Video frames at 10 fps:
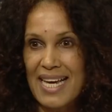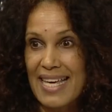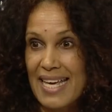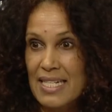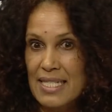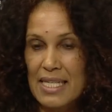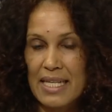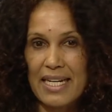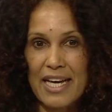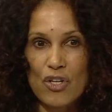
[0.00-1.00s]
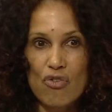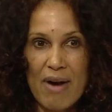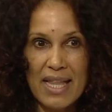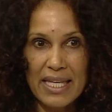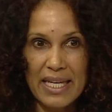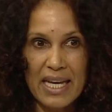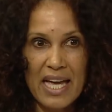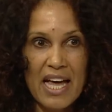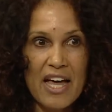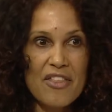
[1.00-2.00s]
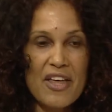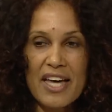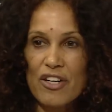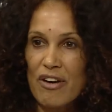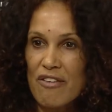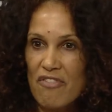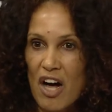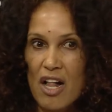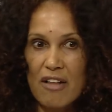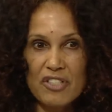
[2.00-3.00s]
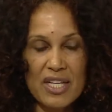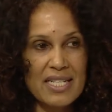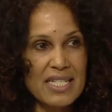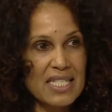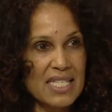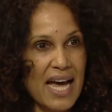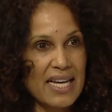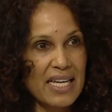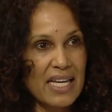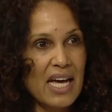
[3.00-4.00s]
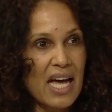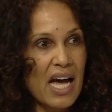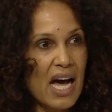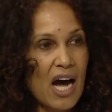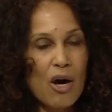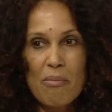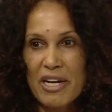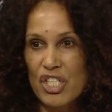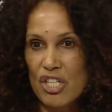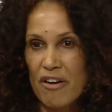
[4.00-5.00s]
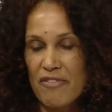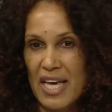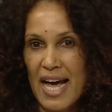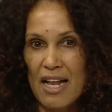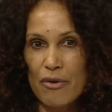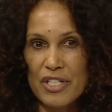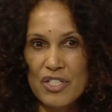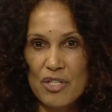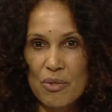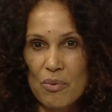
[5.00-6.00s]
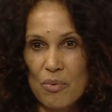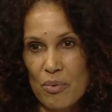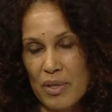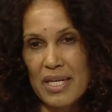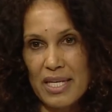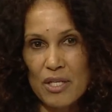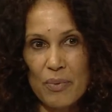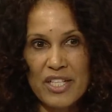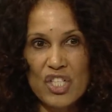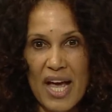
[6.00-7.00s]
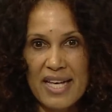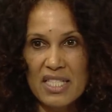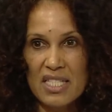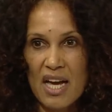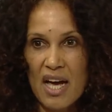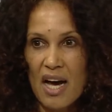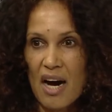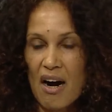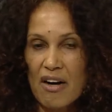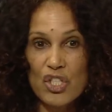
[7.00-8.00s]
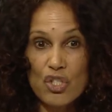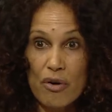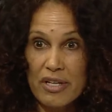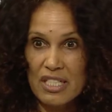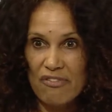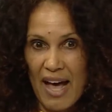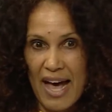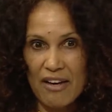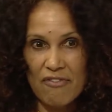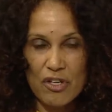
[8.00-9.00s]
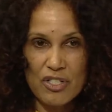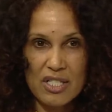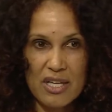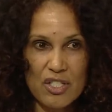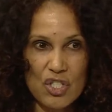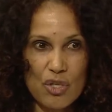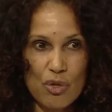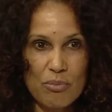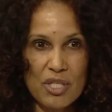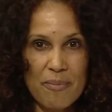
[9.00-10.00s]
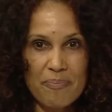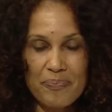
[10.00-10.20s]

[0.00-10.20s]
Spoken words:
like insulin and ghrelin that are involved in deciding how much of the calories you ingest are stored as fat versus consumed.